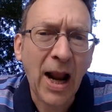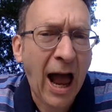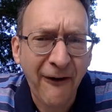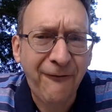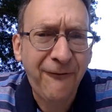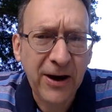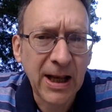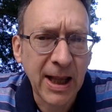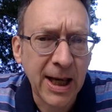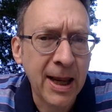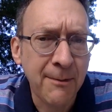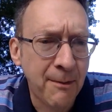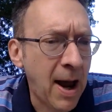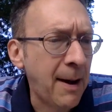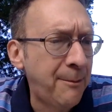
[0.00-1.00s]
I feel it
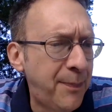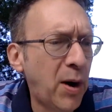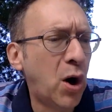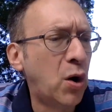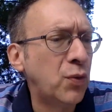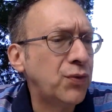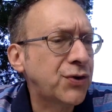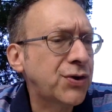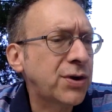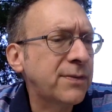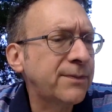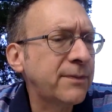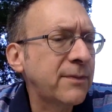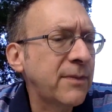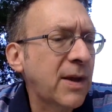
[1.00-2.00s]
in my bones."
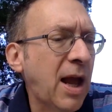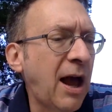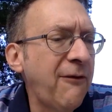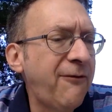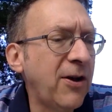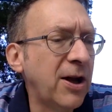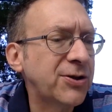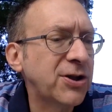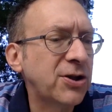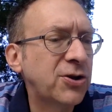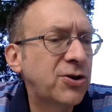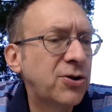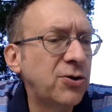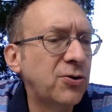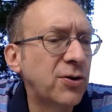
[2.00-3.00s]
I felt,
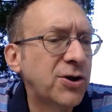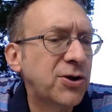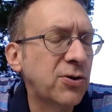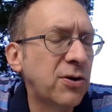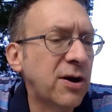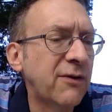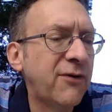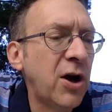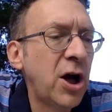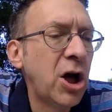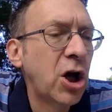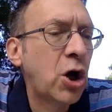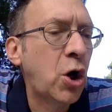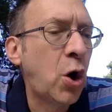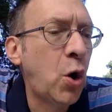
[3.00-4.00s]
too, a sort of
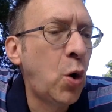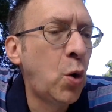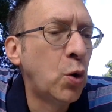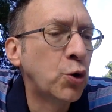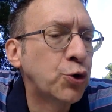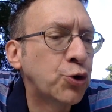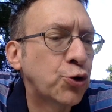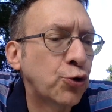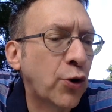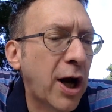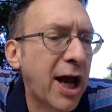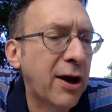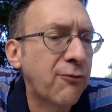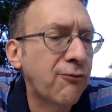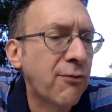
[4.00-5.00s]
cold
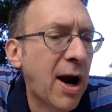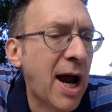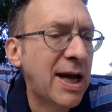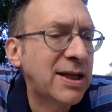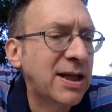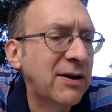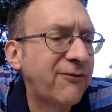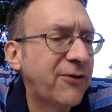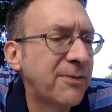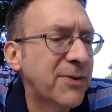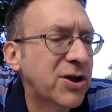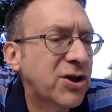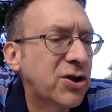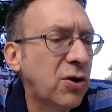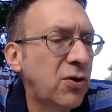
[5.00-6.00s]
dread rising from
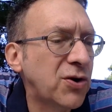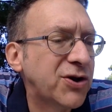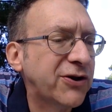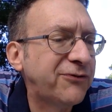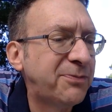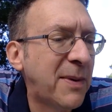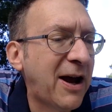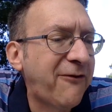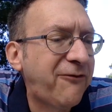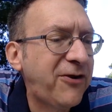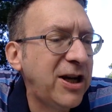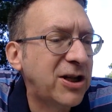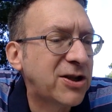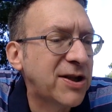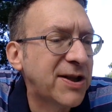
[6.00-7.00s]
the soles of my
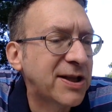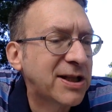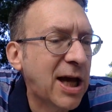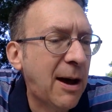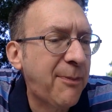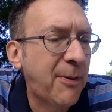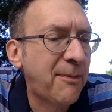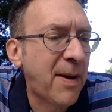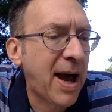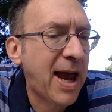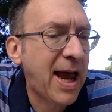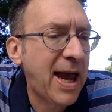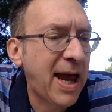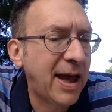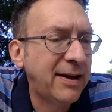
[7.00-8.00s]
feet to the top of my
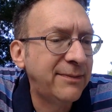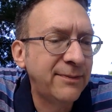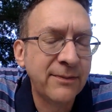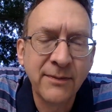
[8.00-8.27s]
head.